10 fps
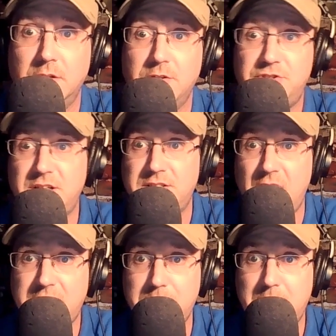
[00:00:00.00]
She's
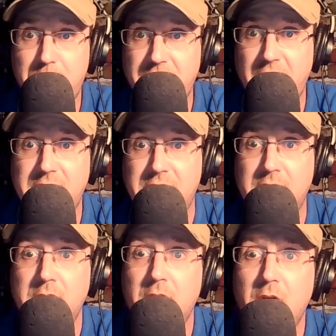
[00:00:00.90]
not to be
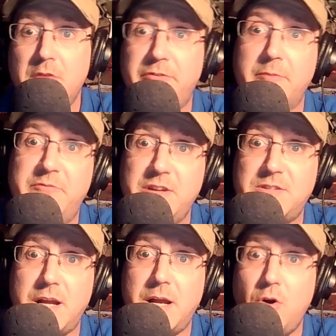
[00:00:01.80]
prevented from
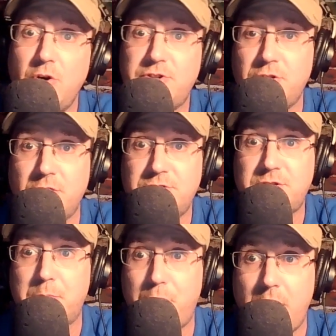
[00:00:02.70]
visiting her church
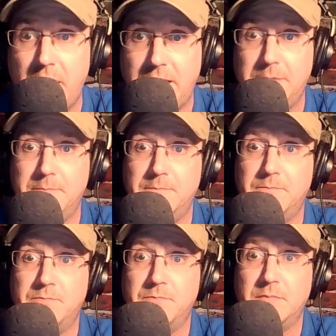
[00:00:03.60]
to pray.
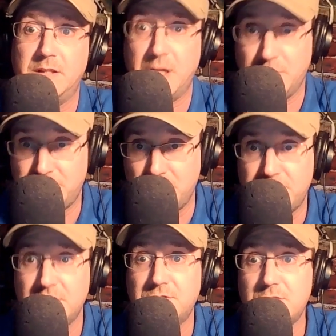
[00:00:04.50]
Their
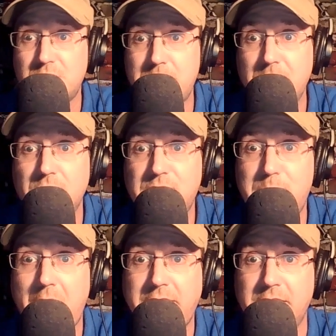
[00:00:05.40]
churches are to be
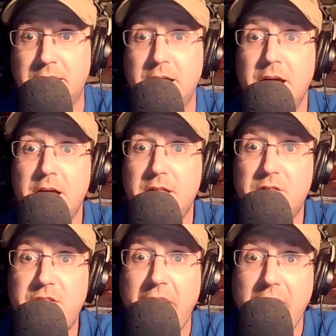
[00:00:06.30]
respected.
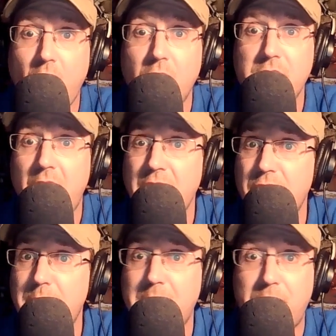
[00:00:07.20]
They are neither
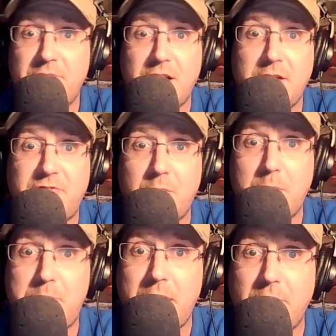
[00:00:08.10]
to be prevented from
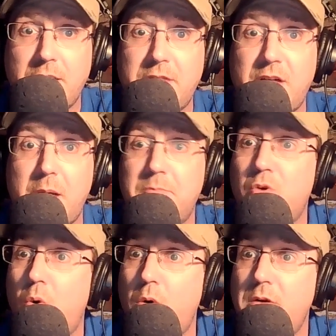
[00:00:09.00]
repairing them
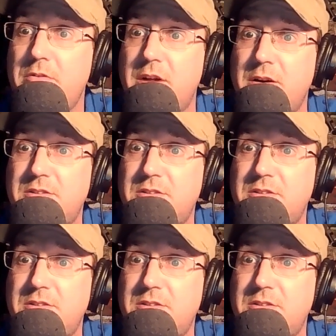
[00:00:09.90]
nor their